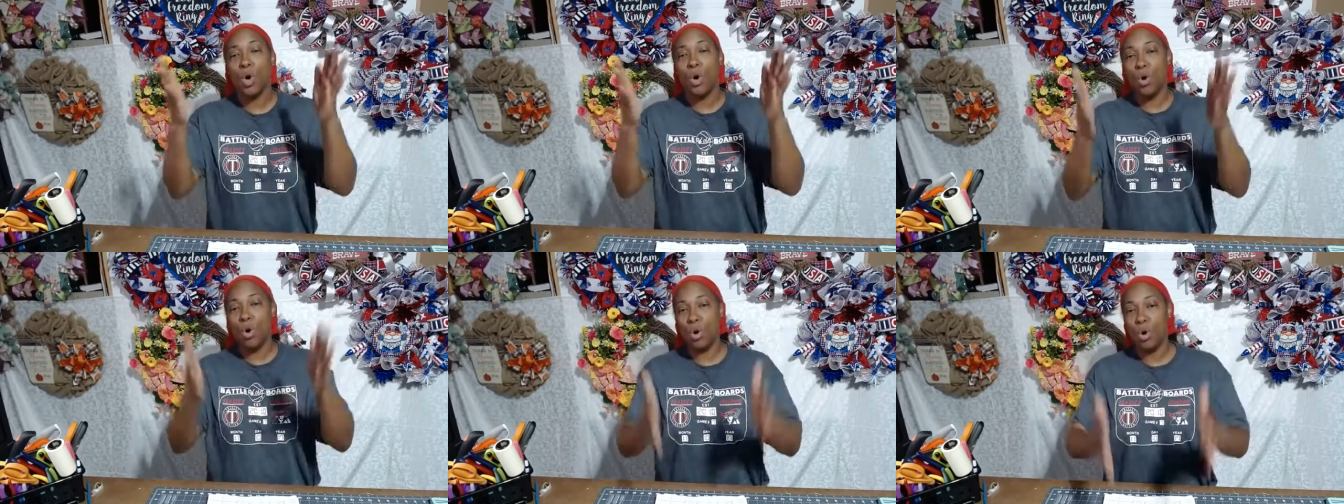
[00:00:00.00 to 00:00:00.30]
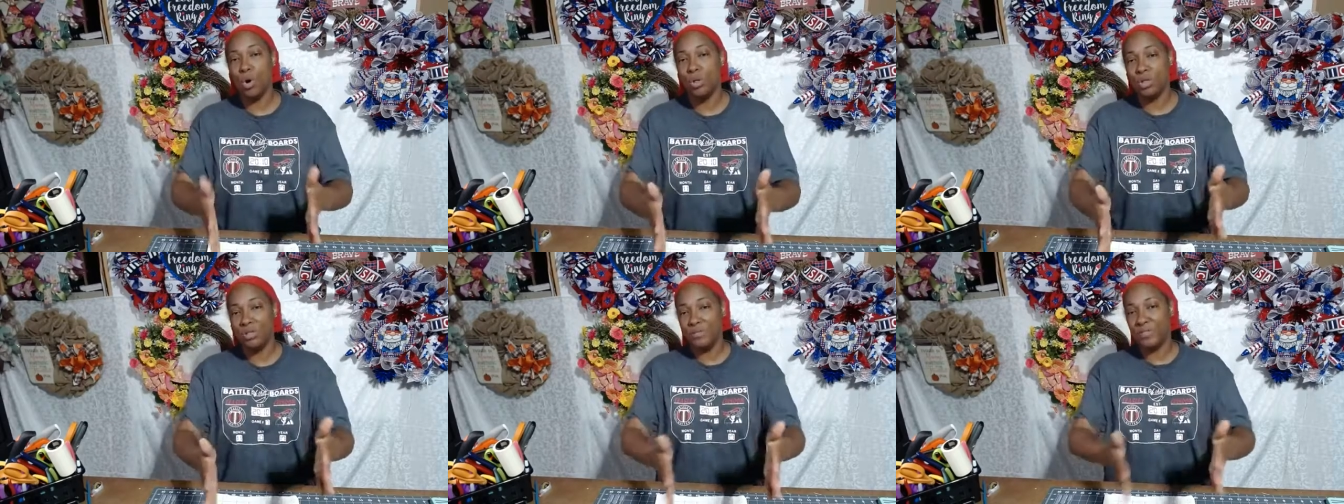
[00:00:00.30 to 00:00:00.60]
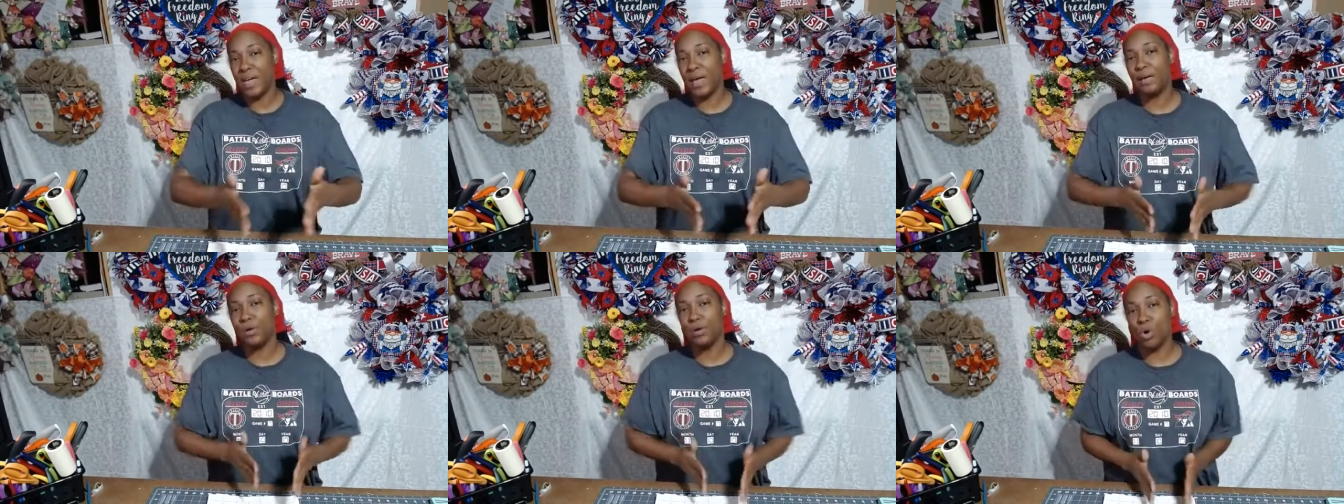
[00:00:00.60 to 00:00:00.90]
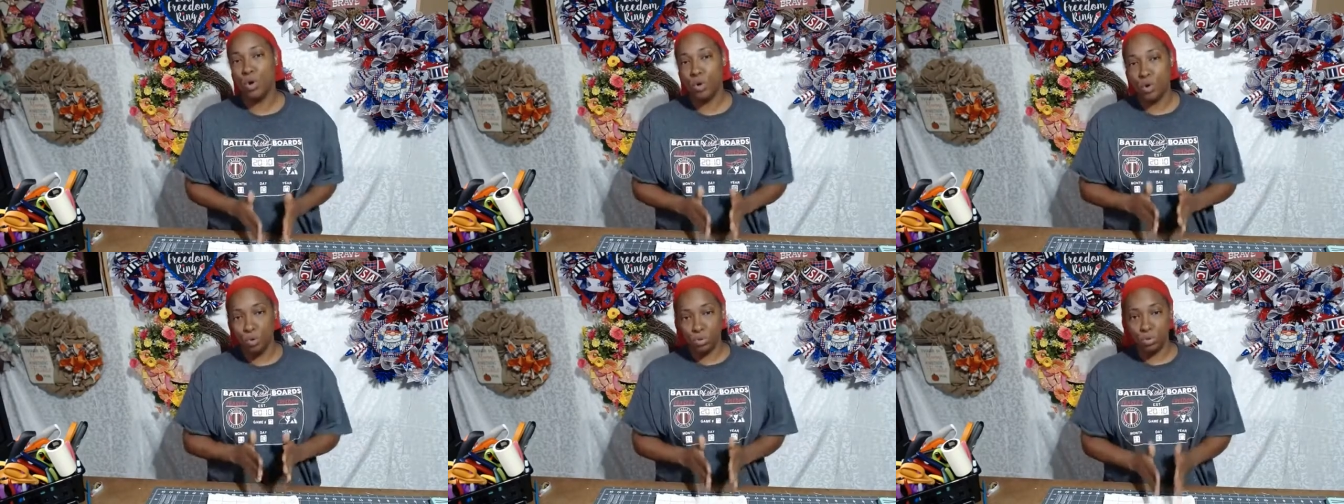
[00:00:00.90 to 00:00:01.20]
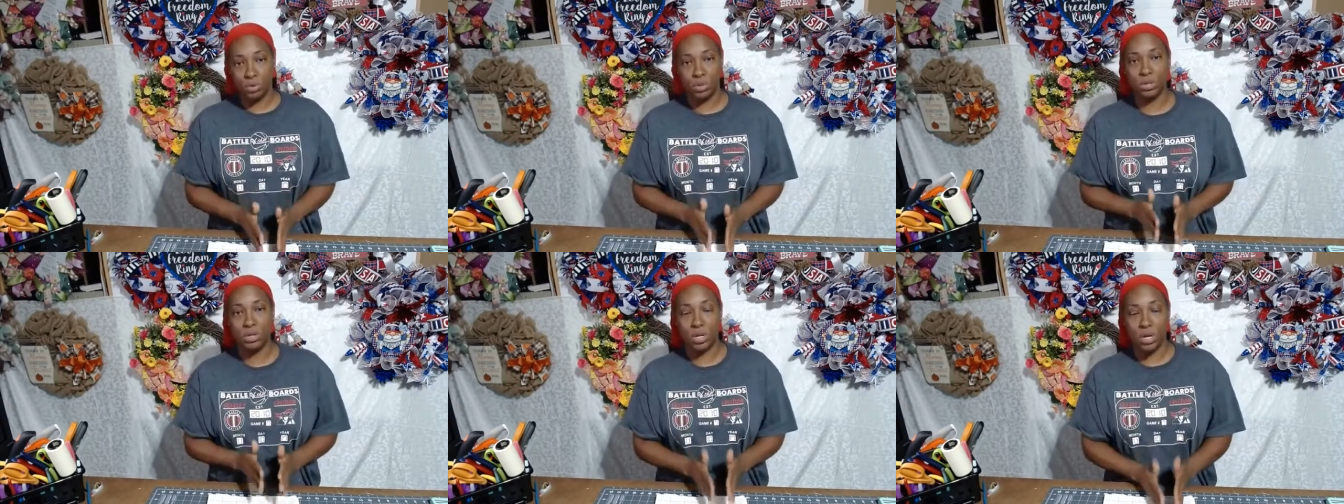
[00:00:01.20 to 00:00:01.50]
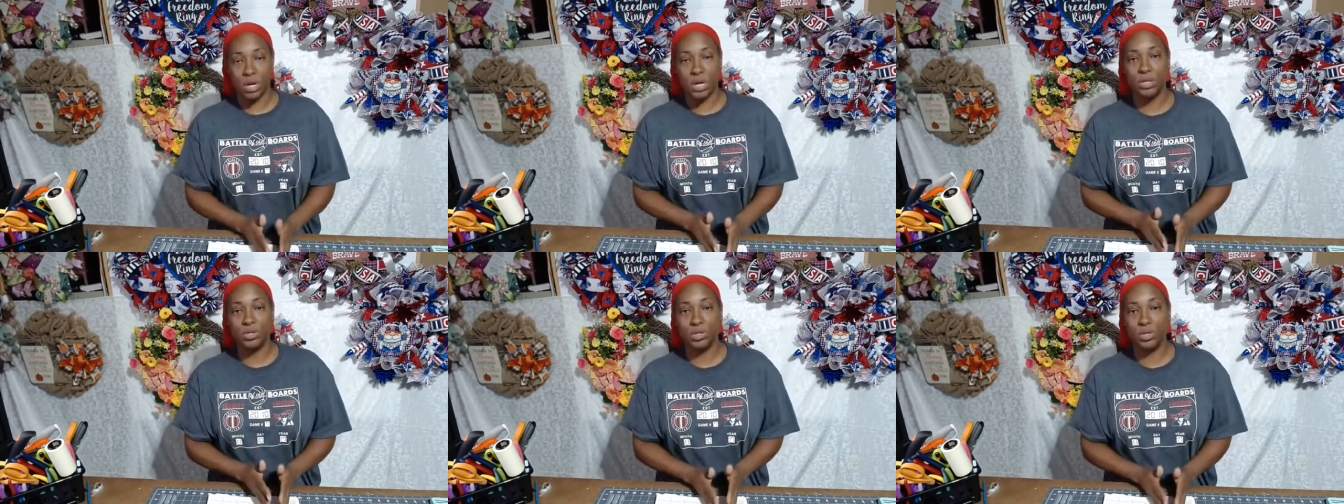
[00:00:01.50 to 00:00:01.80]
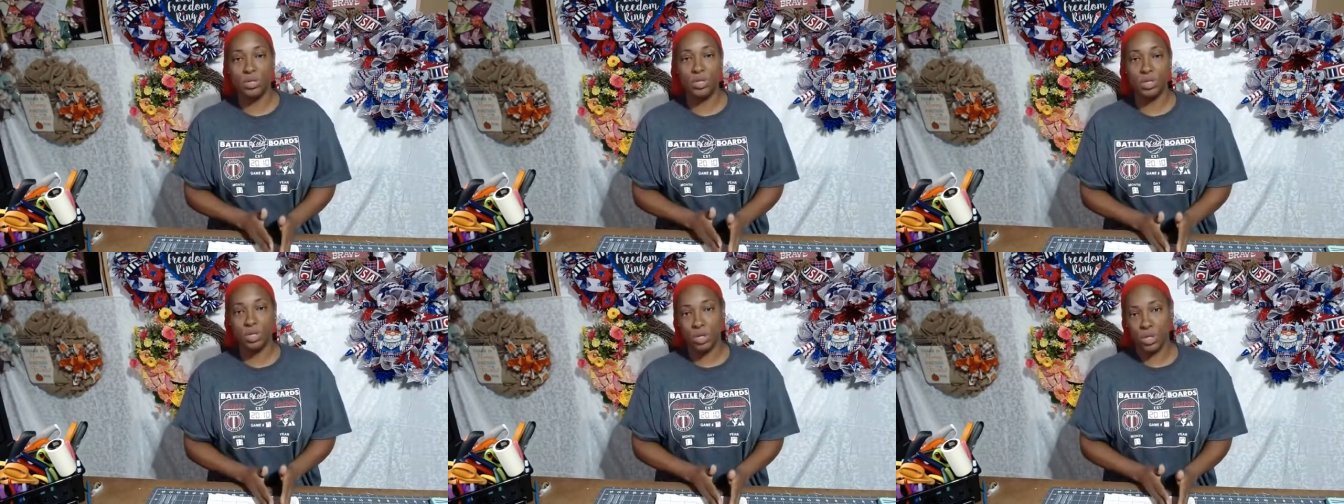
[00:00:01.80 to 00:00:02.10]
all of that goes
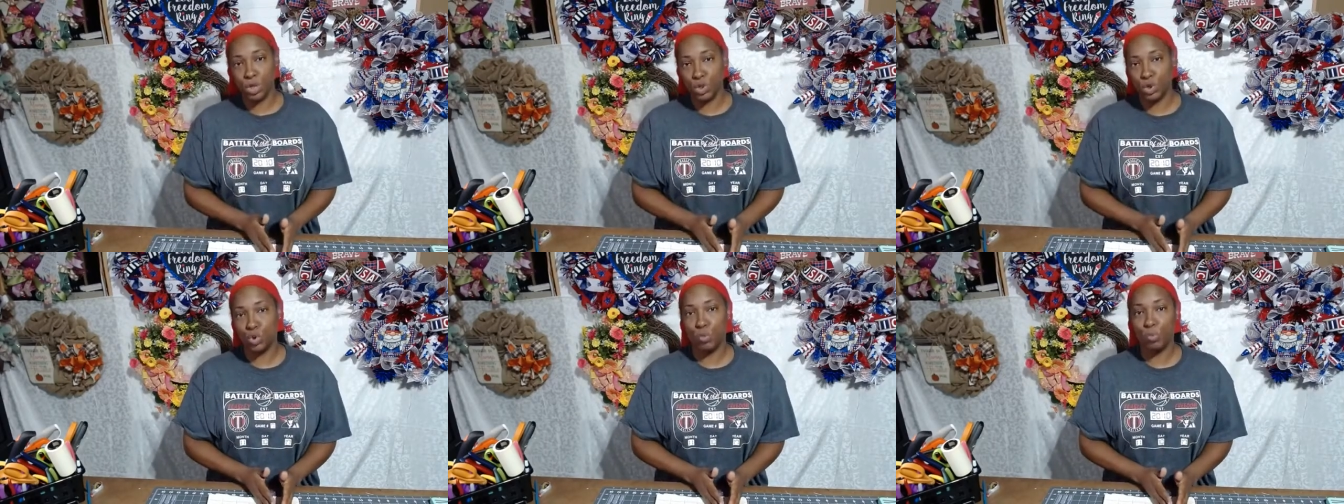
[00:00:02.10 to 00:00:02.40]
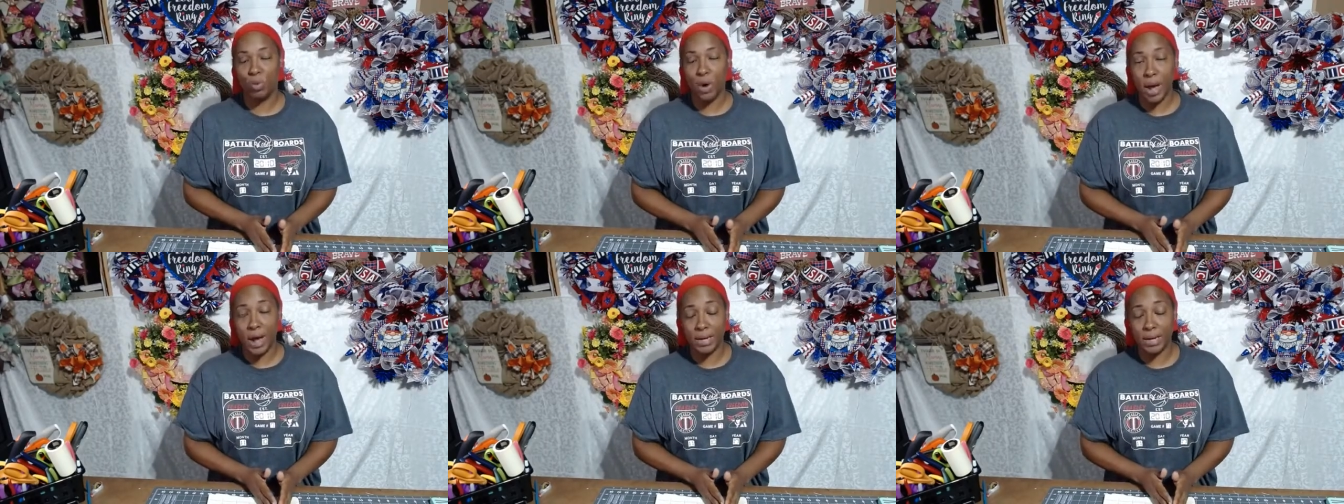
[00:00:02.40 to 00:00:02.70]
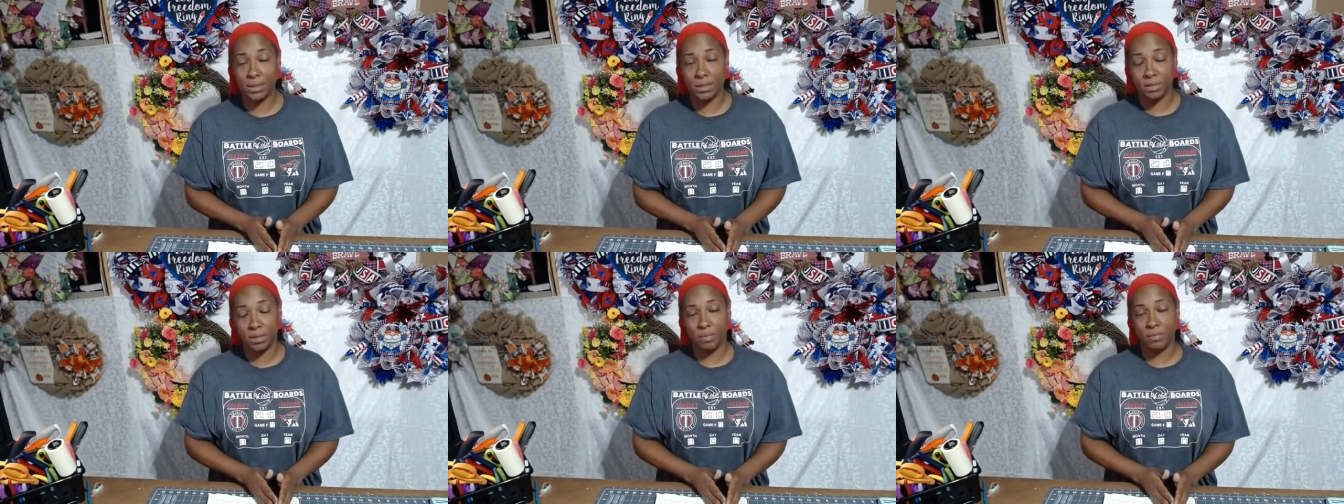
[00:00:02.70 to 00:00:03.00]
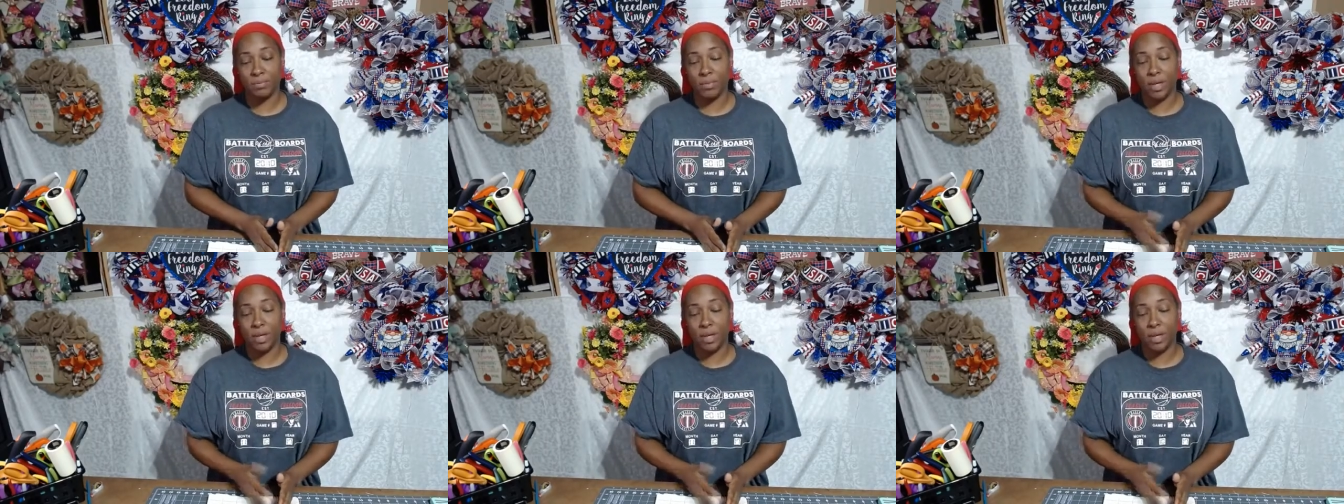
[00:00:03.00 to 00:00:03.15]
into this initial price.